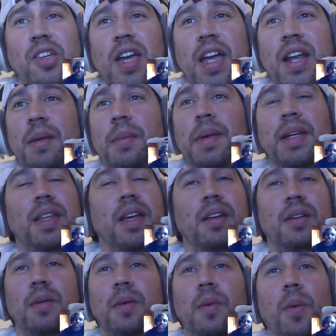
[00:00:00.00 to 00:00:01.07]
and I'm like,
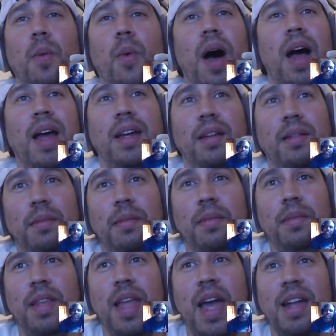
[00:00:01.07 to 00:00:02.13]
that. Why?
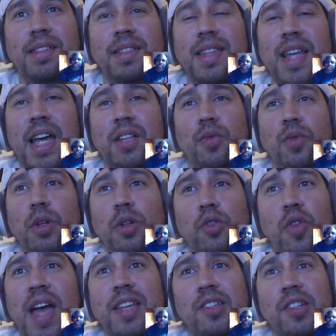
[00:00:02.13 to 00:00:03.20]
That's real
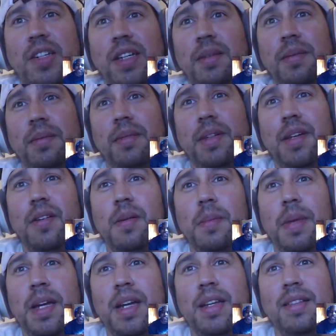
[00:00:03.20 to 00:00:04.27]
tragedy. You know what I
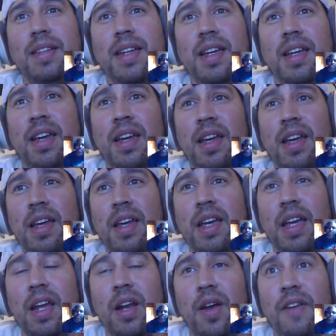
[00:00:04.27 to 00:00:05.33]
mean? It's like.
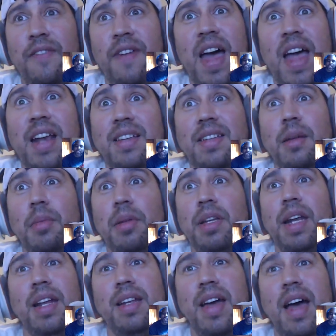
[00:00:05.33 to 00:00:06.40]
If I had a sibling
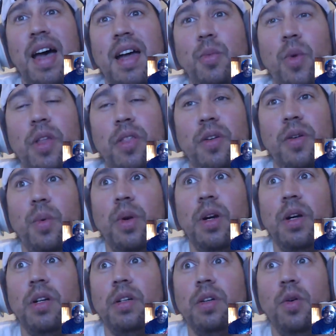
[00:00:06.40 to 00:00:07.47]
that died, whether
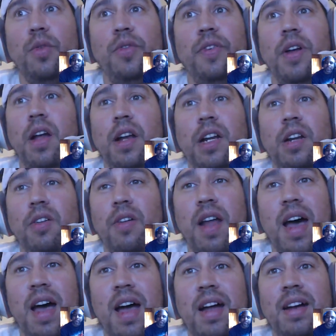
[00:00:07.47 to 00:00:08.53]
we're goofing on it or
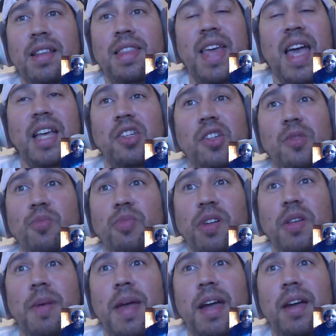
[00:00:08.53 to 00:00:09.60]
not, that just
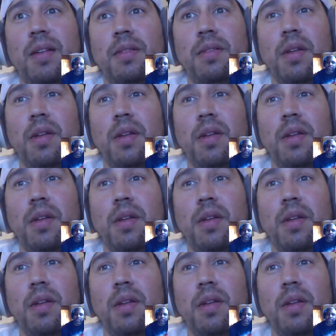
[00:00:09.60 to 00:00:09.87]
brings back,